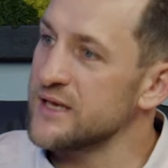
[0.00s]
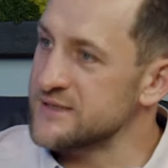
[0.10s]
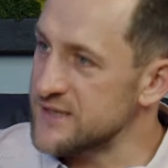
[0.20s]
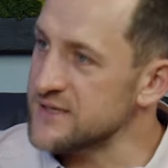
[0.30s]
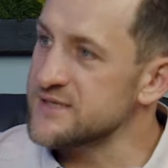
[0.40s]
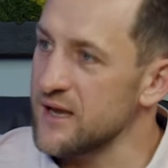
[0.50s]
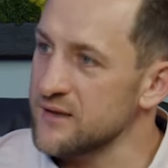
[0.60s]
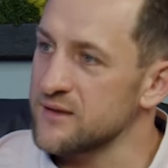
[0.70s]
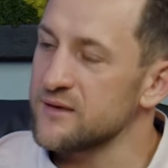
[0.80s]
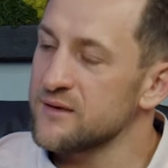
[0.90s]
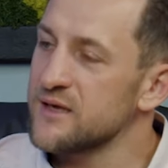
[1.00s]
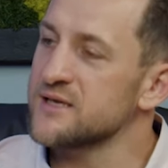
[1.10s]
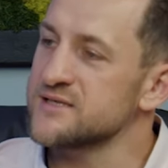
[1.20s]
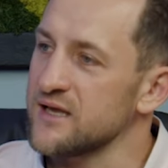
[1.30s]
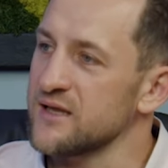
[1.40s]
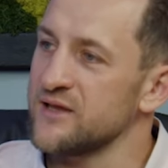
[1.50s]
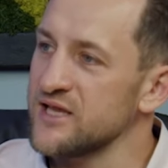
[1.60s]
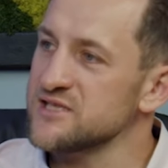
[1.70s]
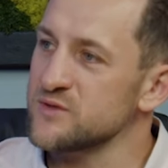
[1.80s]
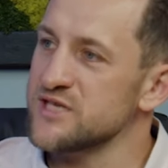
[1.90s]
Ex exactly. Exactly. And
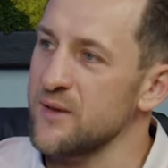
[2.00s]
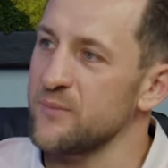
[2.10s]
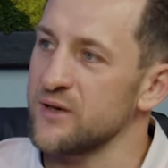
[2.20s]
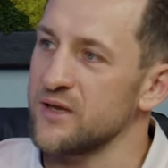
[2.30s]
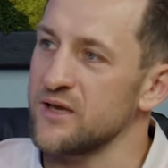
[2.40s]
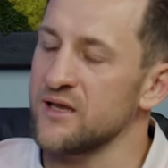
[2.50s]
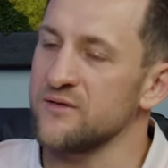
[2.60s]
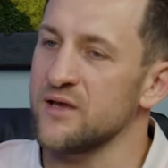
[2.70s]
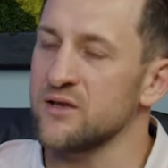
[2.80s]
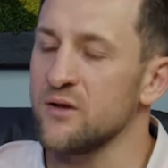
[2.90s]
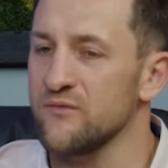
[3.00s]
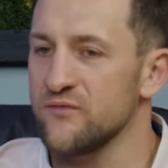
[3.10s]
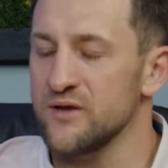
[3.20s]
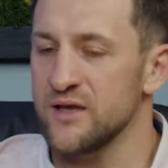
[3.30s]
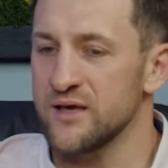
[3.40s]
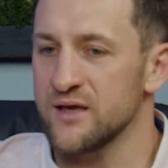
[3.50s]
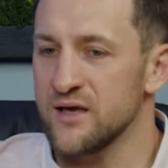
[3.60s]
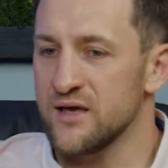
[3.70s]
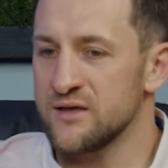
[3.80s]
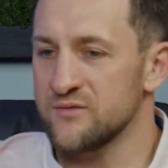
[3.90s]
that's what's happening. And I, I don't feel like,
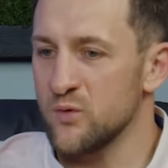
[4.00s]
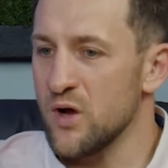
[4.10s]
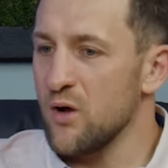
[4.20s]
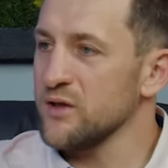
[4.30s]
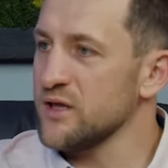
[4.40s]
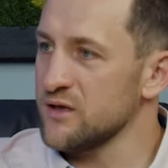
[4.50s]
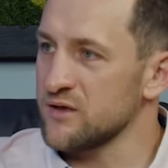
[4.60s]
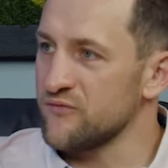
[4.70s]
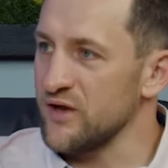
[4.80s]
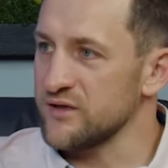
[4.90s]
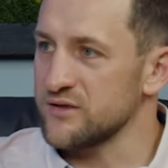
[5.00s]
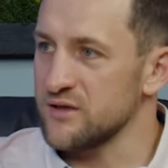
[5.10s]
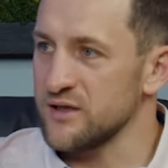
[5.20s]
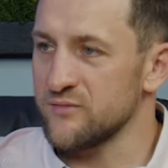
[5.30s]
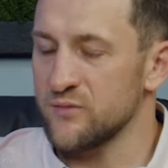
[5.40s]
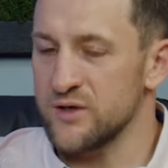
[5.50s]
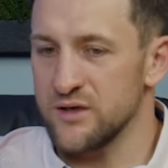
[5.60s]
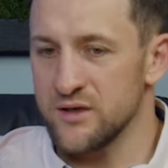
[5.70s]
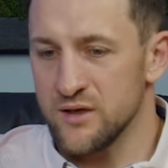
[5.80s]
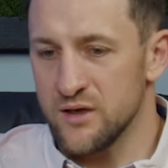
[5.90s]
and we're all getting affected. Like
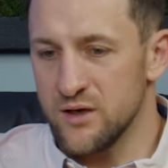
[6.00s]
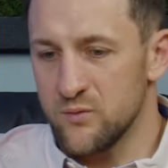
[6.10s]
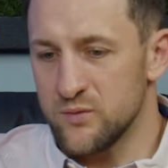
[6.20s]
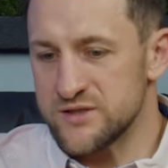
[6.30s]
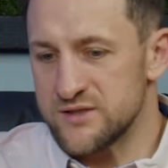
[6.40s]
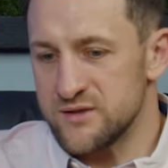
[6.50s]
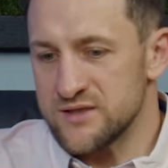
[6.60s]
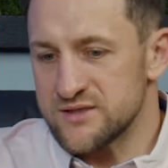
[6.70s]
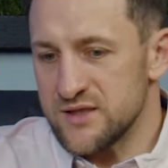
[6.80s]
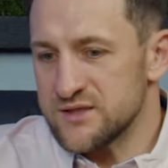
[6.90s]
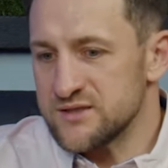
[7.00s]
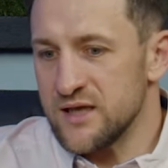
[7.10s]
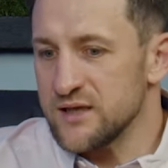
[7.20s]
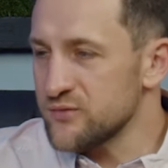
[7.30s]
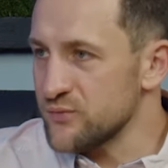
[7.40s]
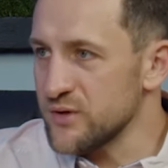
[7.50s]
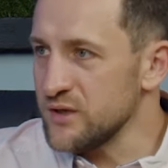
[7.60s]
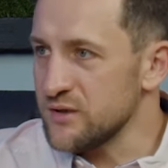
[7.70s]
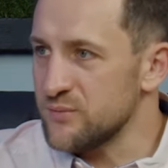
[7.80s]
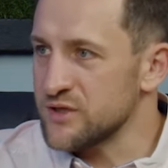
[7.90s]
we we it's it's not
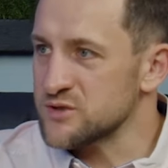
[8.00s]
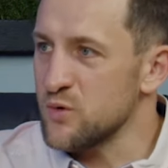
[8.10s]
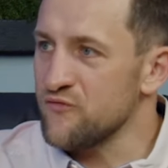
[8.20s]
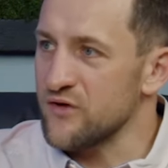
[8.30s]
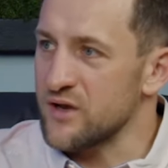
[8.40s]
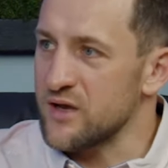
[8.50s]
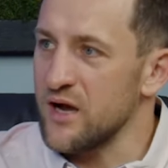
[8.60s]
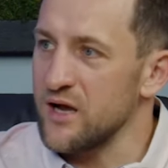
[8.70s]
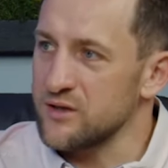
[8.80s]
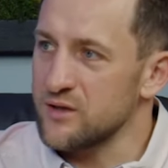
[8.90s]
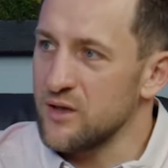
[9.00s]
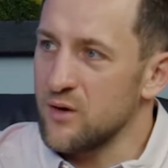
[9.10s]
real because we forgot